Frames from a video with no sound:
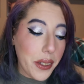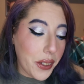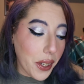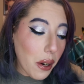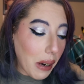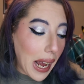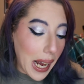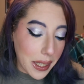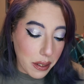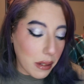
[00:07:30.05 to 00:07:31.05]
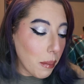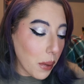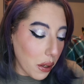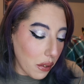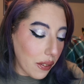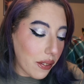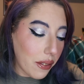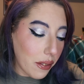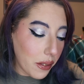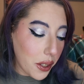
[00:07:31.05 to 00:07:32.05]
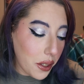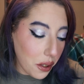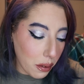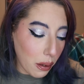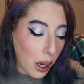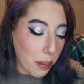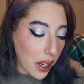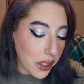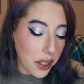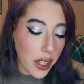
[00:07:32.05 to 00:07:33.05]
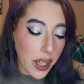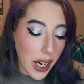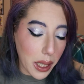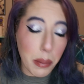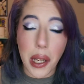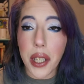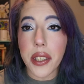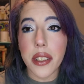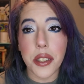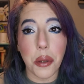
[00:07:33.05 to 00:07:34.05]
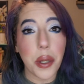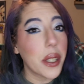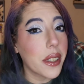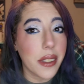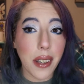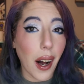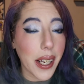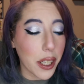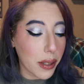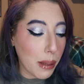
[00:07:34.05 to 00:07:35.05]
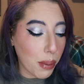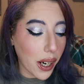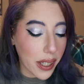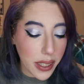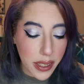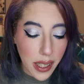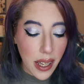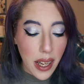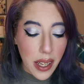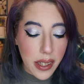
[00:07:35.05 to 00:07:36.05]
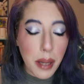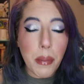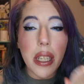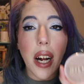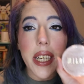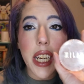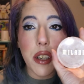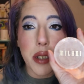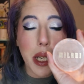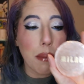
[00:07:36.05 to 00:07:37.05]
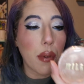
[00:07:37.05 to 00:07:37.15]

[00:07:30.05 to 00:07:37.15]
so I had to remove two a bronzer and a blush. So we're talking cream products. The Milani Cream